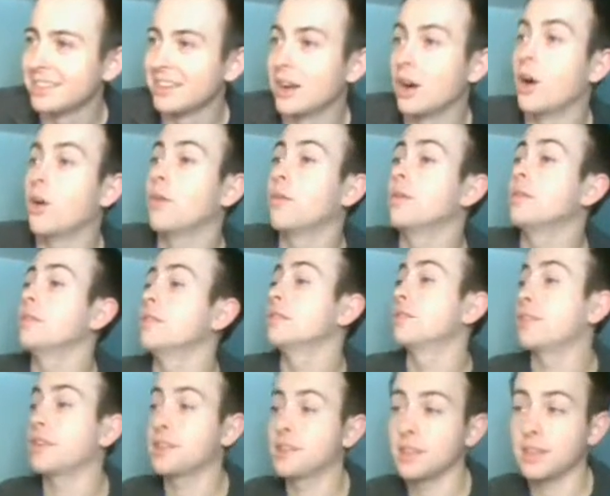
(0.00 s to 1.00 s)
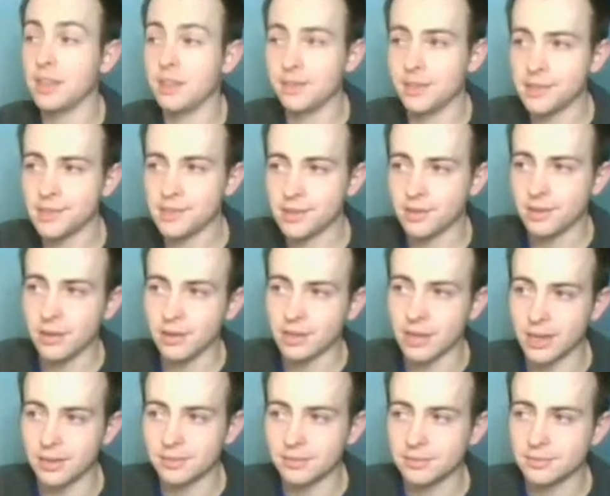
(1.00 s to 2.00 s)
Oh, freeze on defense. Hold
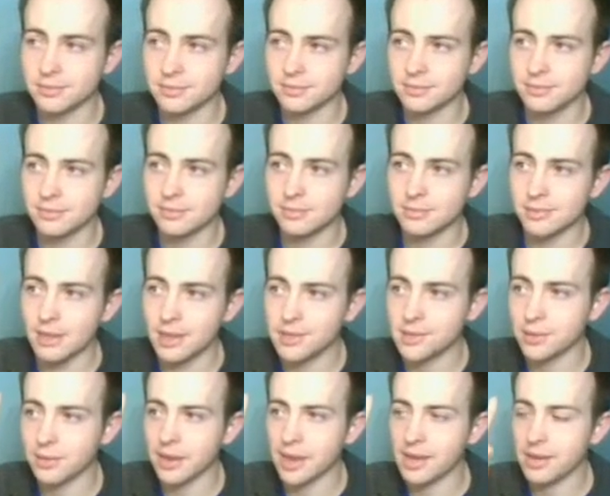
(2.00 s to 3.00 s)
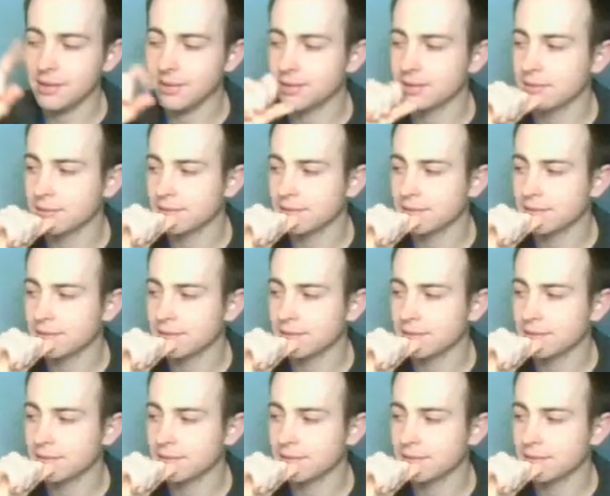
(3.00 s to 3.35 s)
on. It's okay.